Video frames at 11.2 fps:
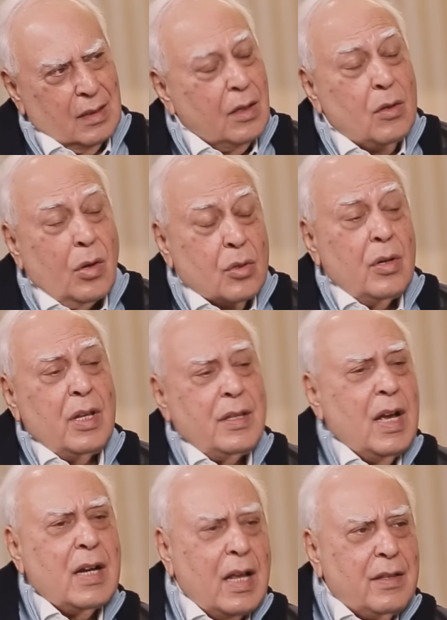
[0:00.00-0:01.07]
Not only
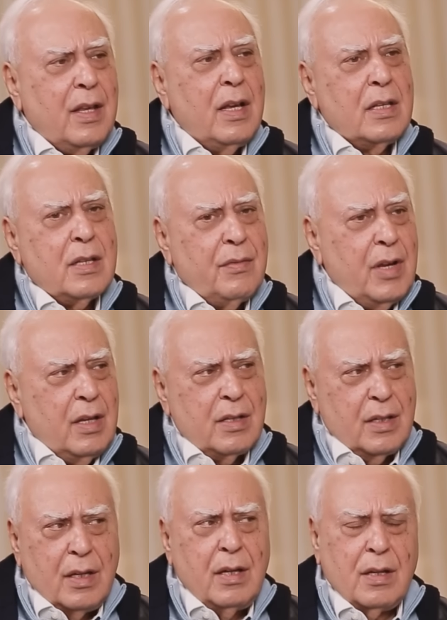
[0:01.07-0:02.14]
that, I think it's a very
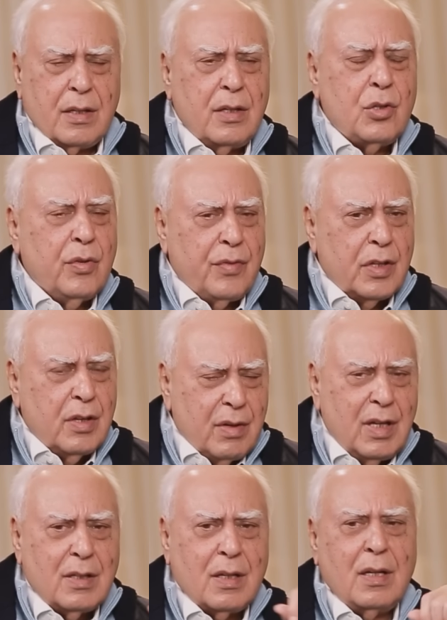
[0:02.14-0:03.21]
serious issue for the
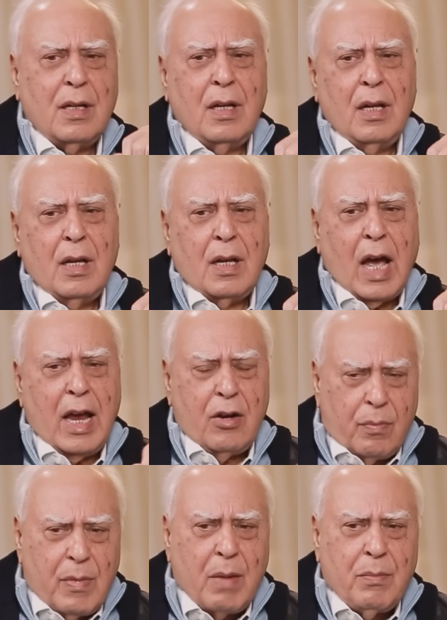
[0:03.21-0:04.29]
reason I
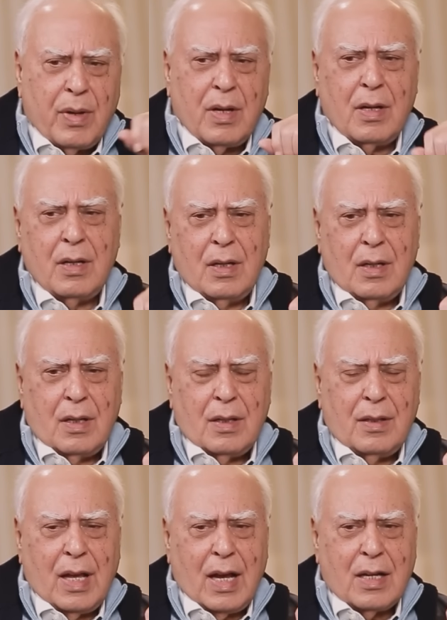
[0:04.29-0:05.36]
remember
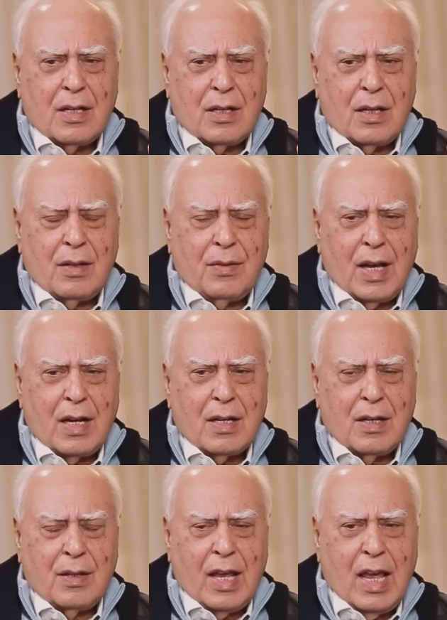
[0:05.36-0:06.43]
that,
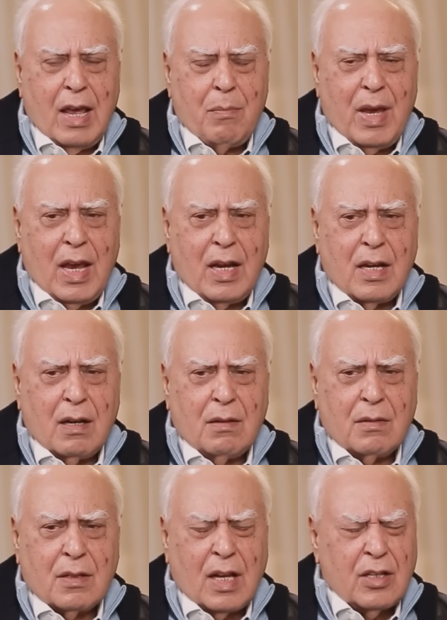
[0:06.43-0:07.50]
that they
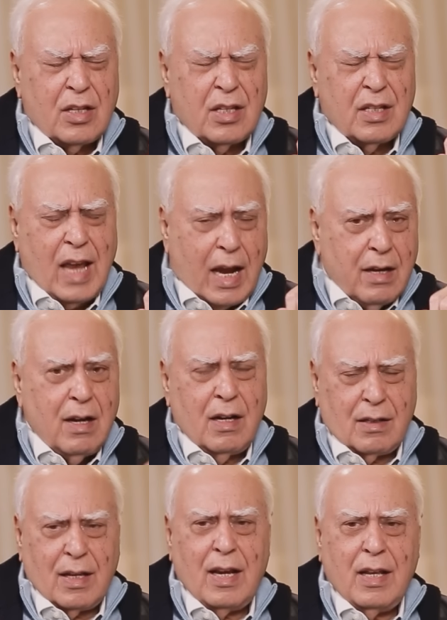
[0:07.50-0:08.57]
made such
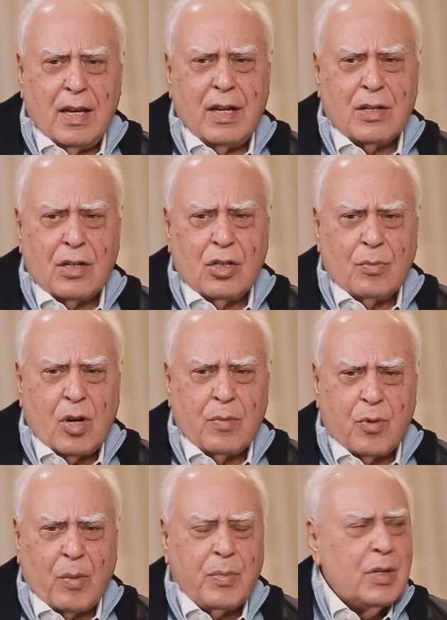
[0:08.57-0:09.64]
scandalous allegations
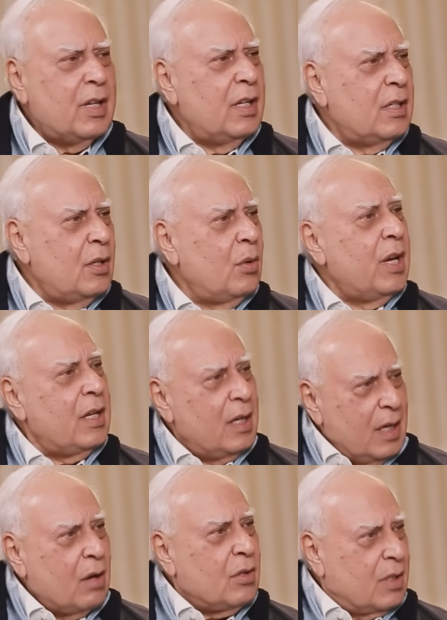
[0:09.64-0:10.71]
about properties
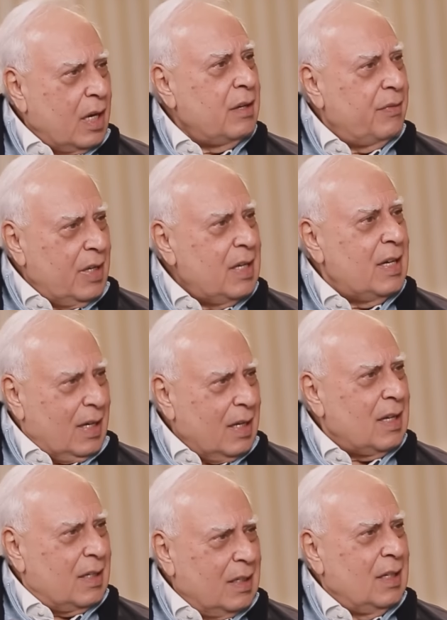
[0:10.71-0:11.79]
located outside of India.